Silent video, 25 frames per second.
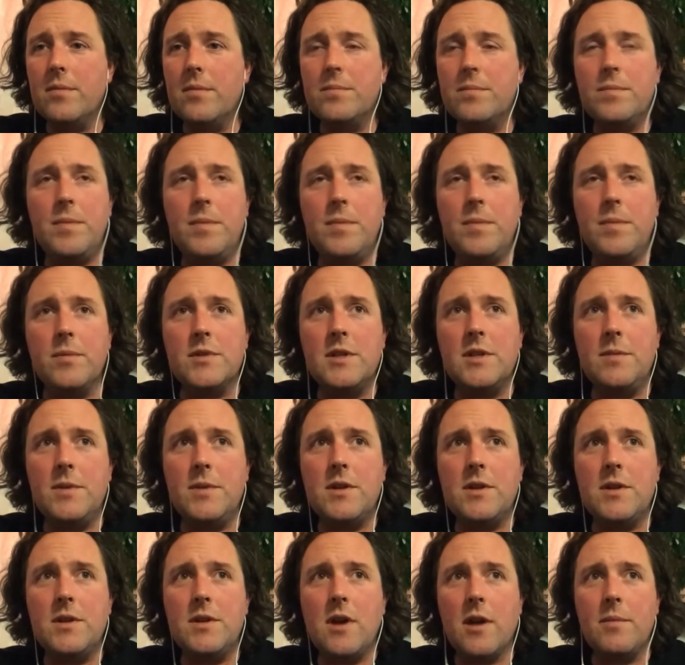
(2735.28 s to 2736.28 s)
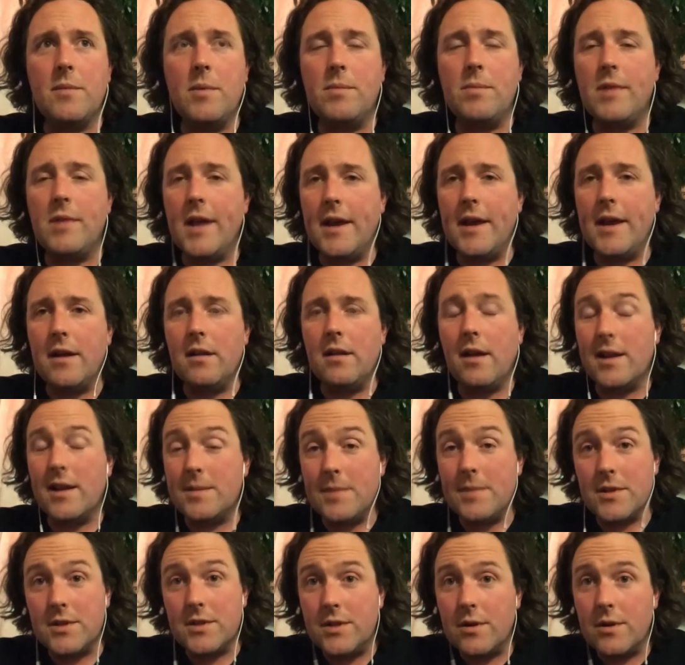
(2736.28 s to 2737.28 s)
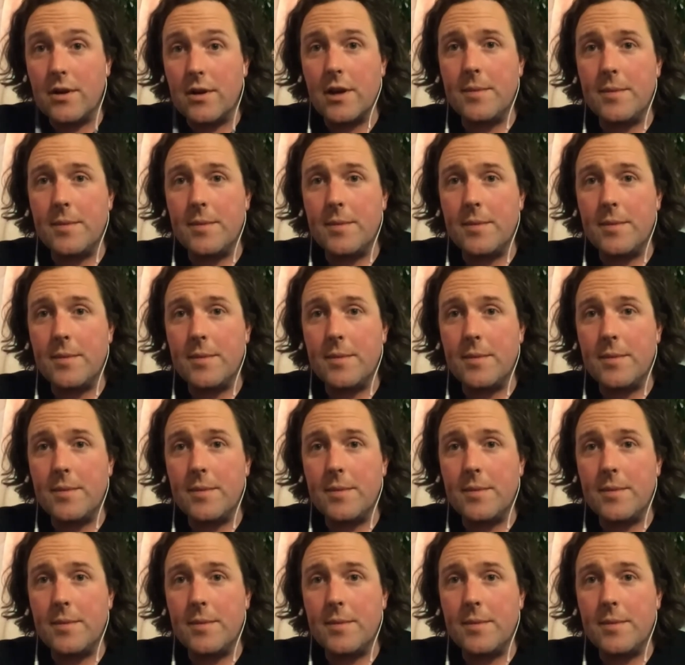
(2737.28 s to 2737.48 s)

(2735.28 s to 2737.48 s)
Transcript: People seem to be talking about playing it a lot, especially during a